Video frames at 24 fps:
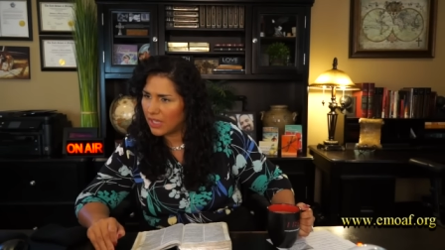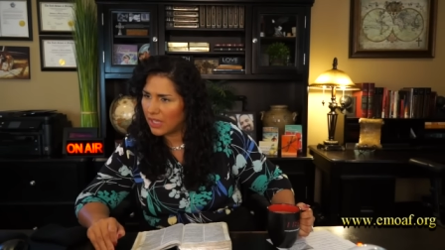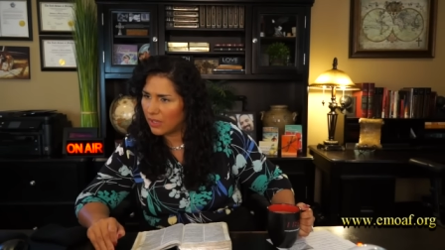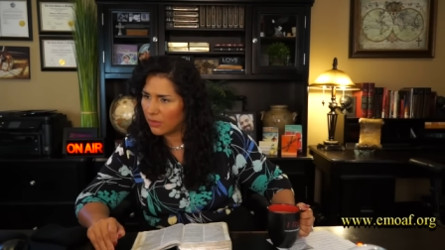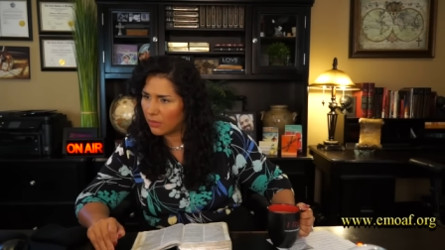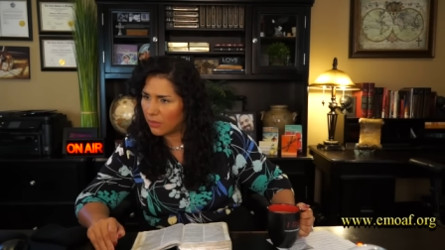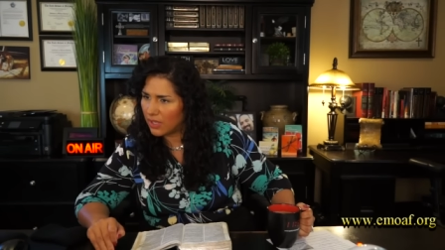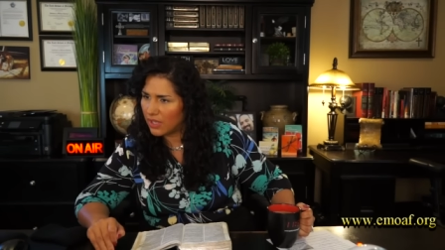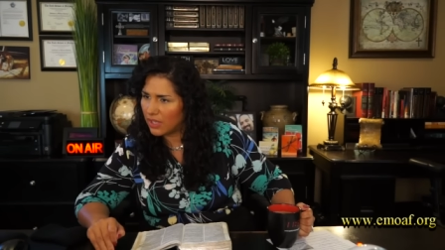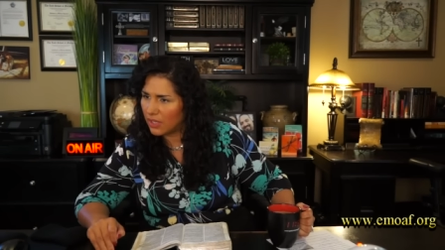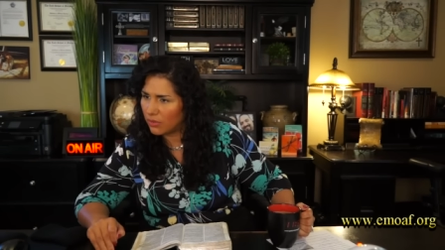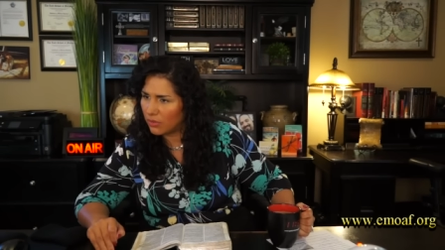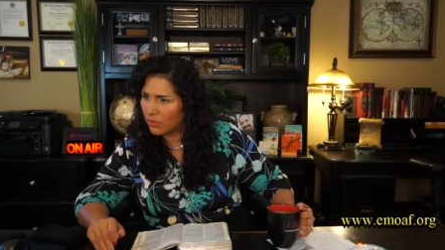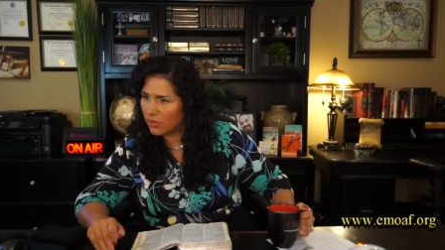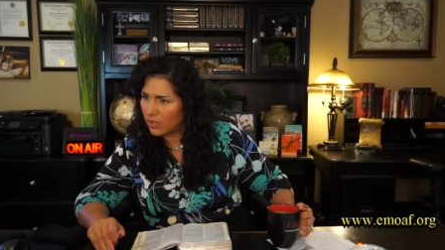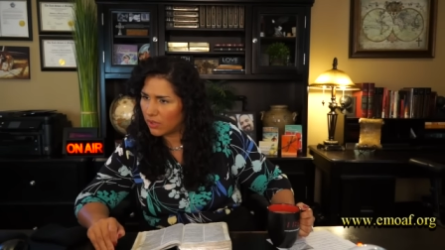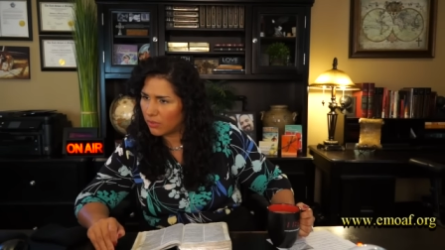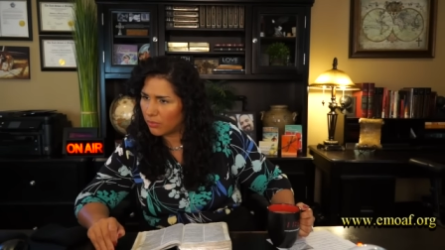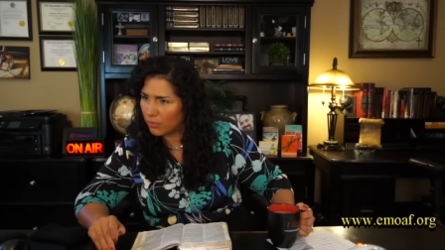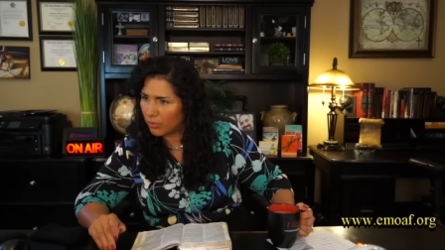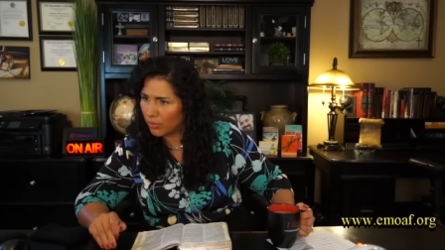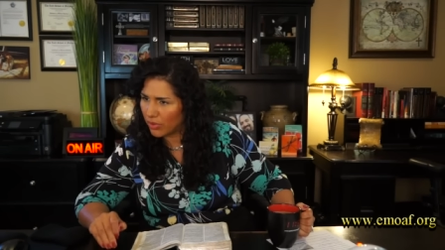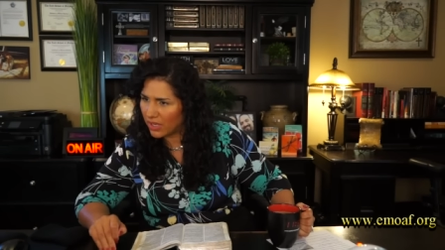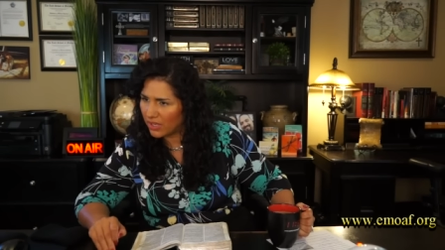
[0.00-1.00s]
He'll, he'll,
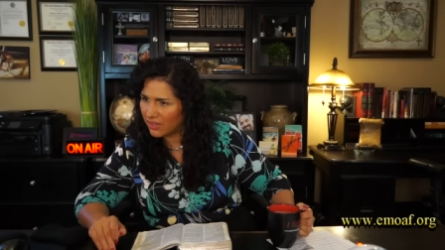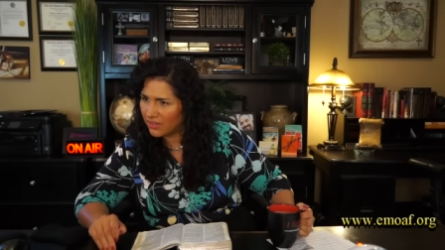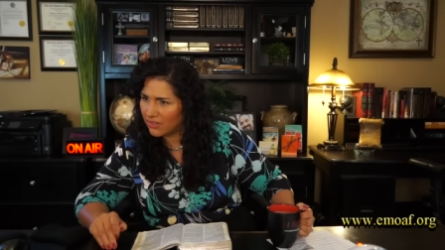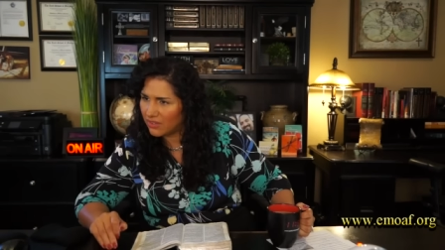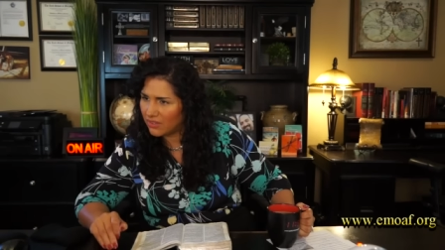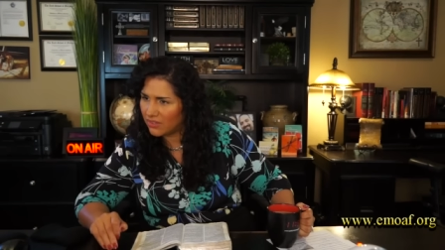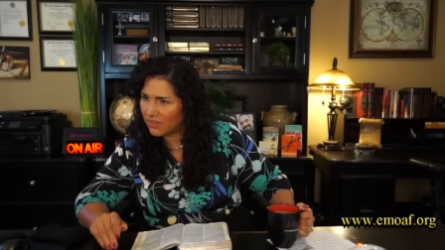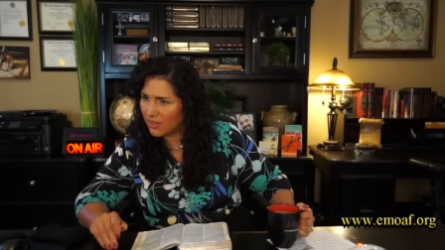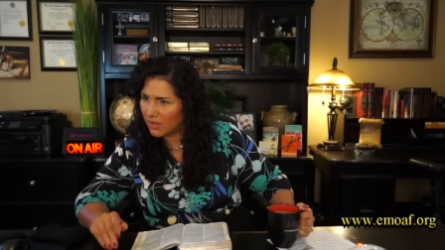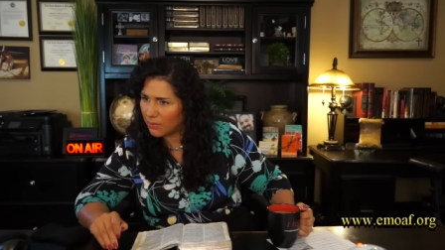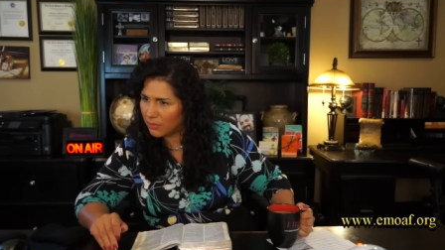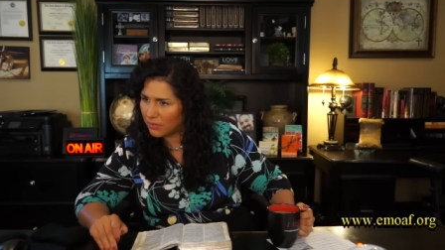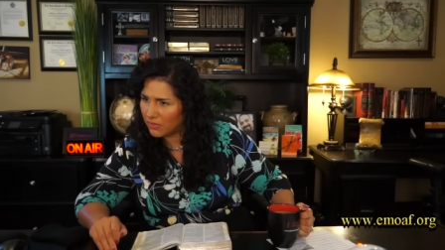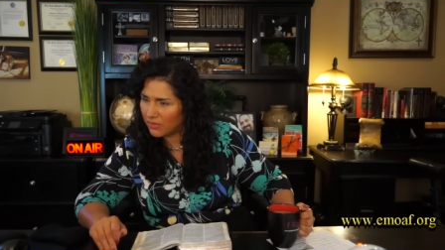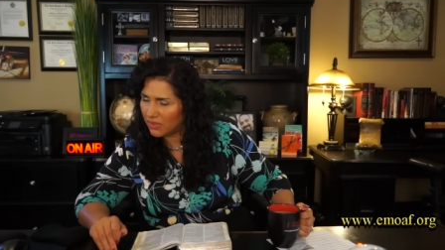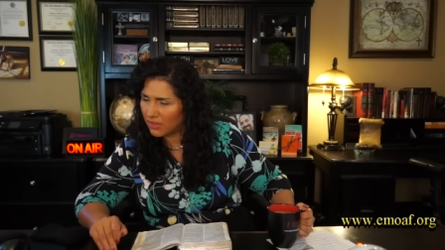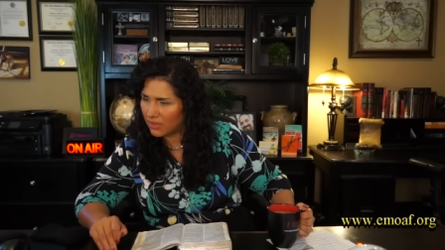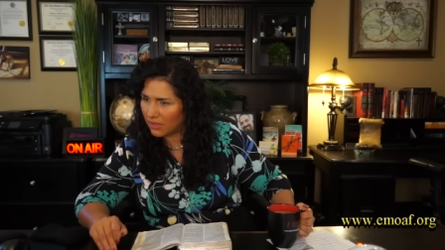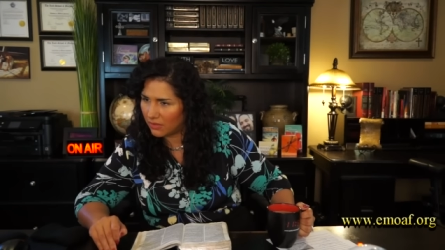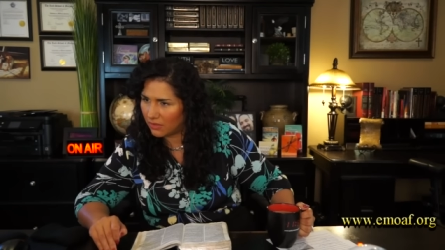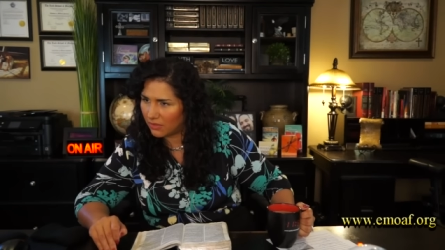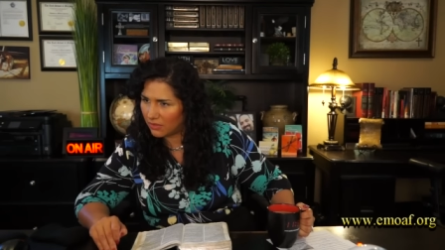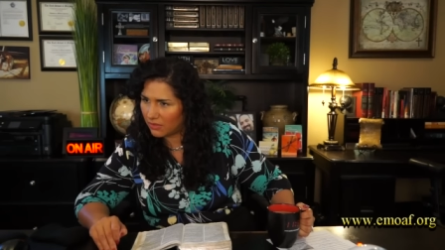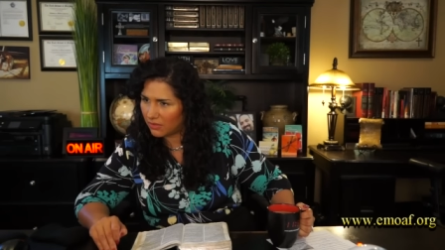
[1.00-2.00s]
he'll bring
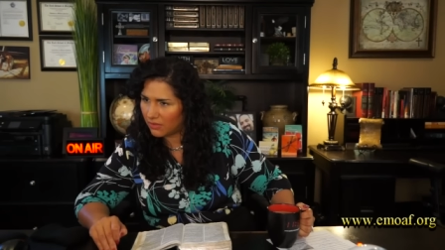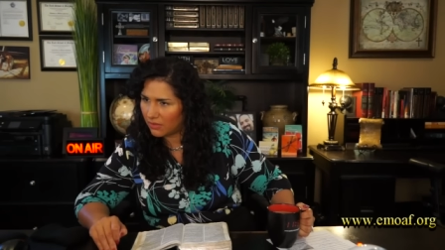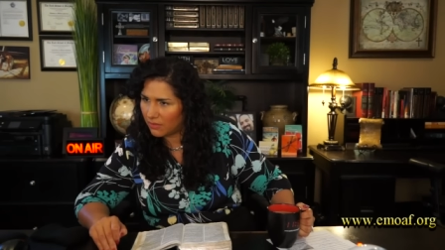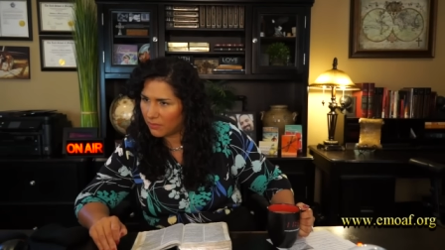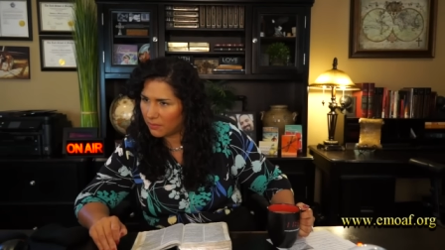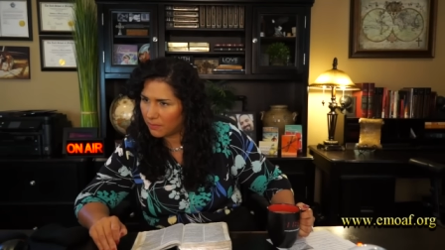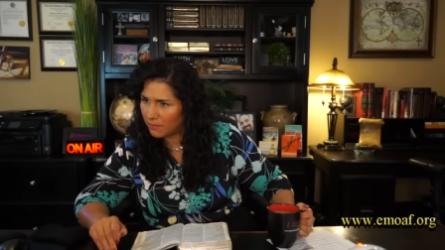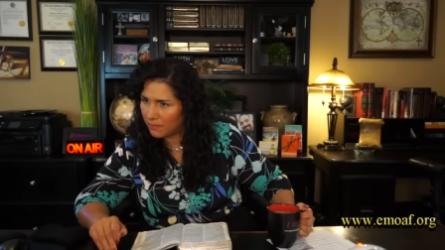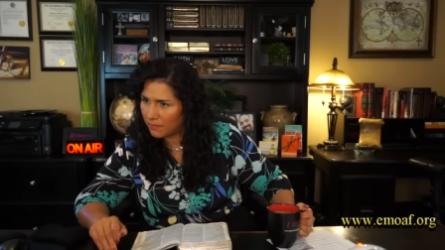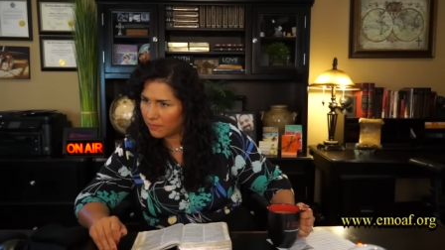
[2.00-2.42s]
substance.